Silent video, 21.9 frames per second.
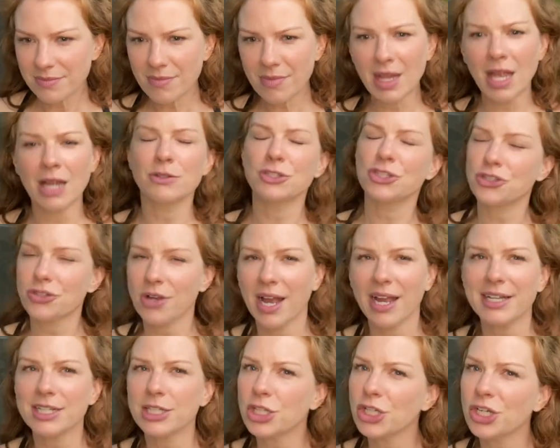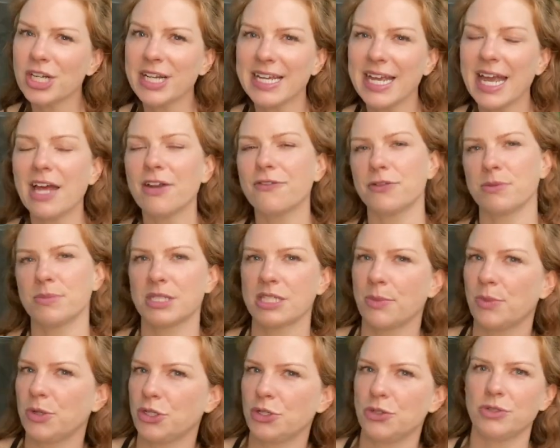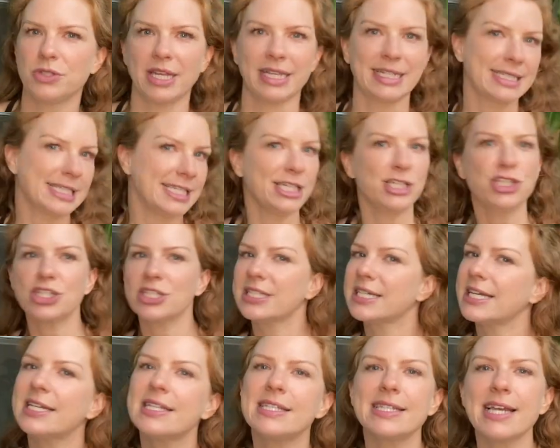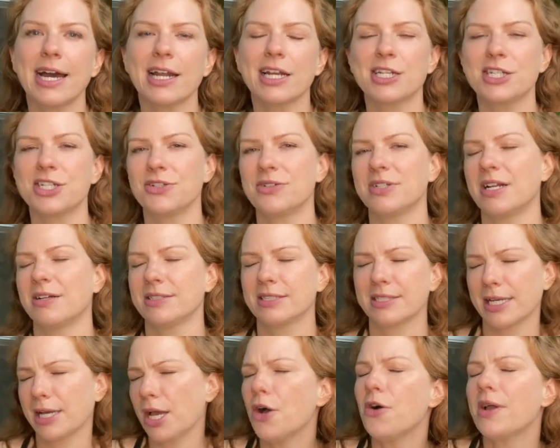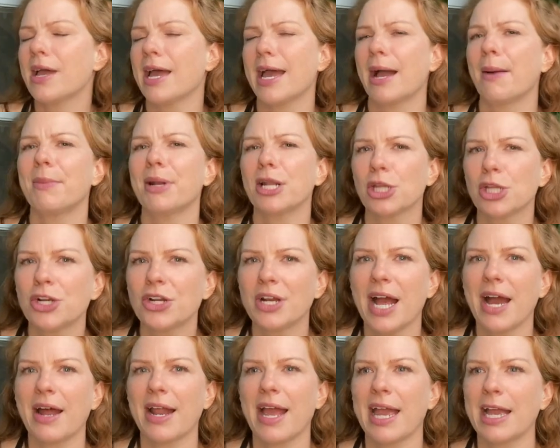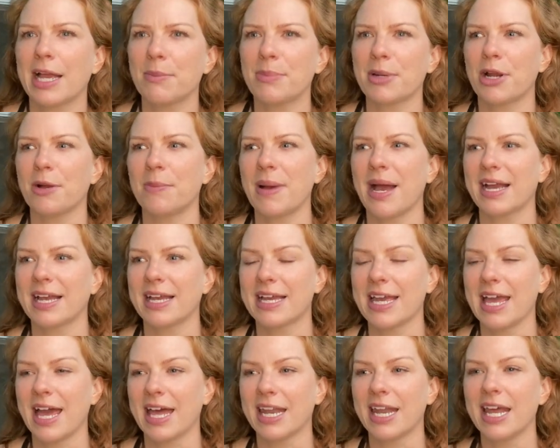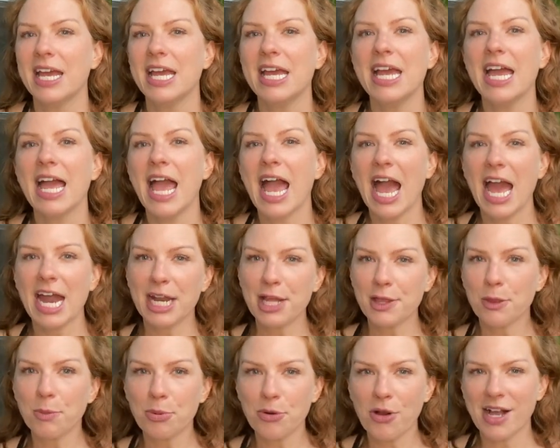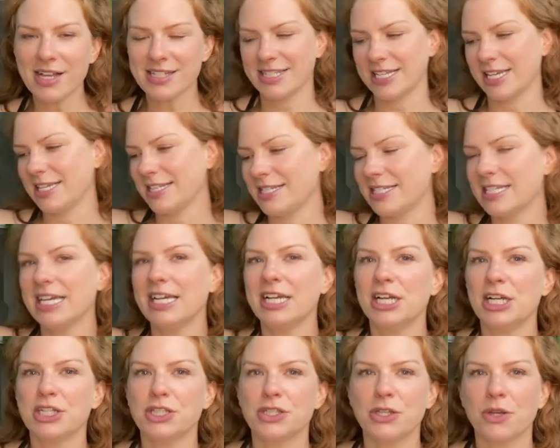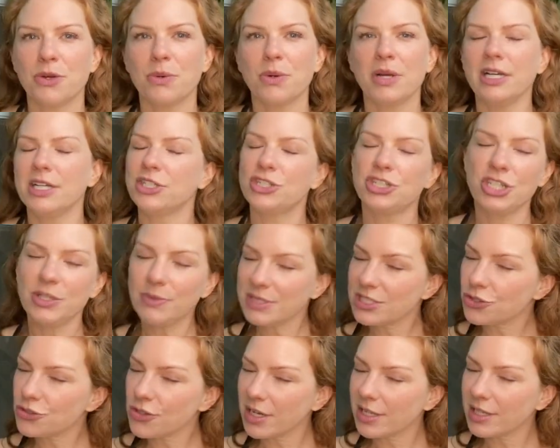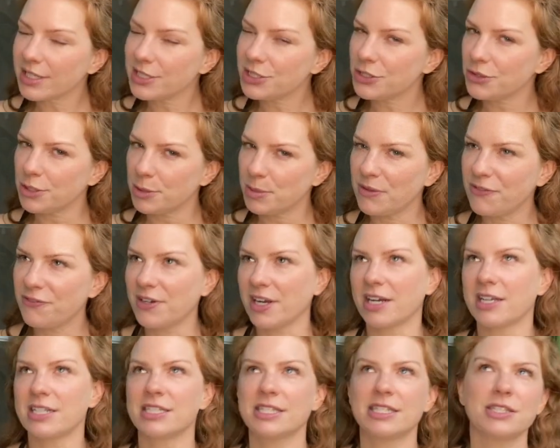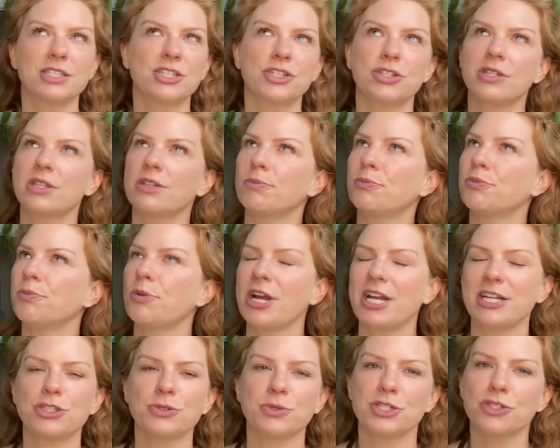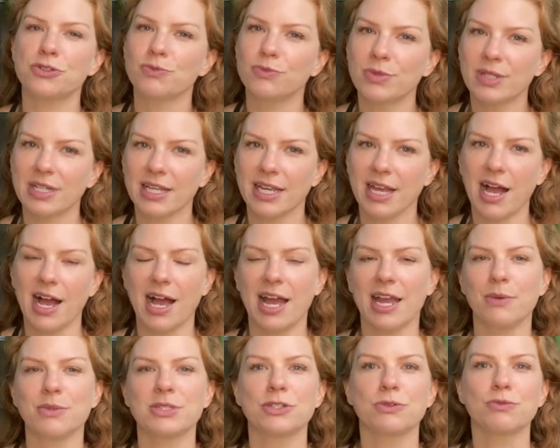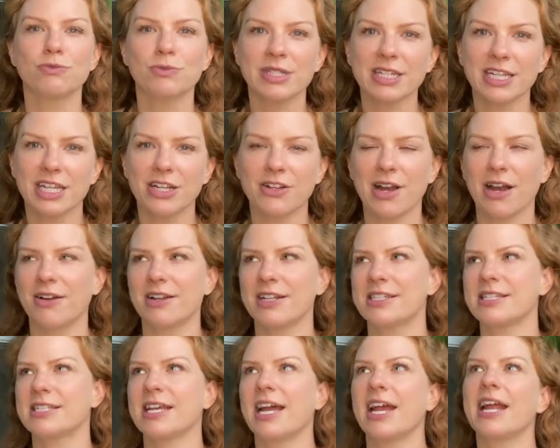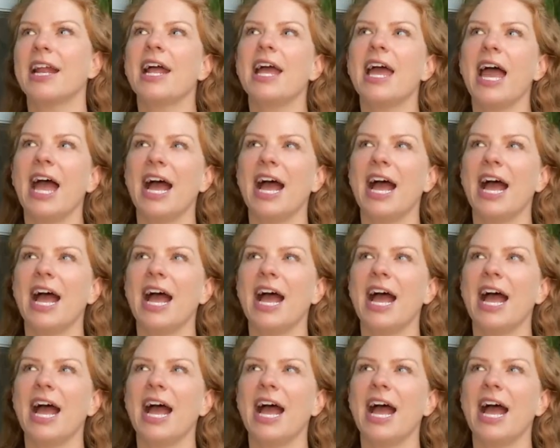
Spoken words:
I was trying to learn again from someone who's like teaches kids how to do it. And I was like, okay, I'm gonna learn how to hang a bear bag again. And in the process, so she was struggling too, to be fair, because the branch was really high. It was a really crowded site.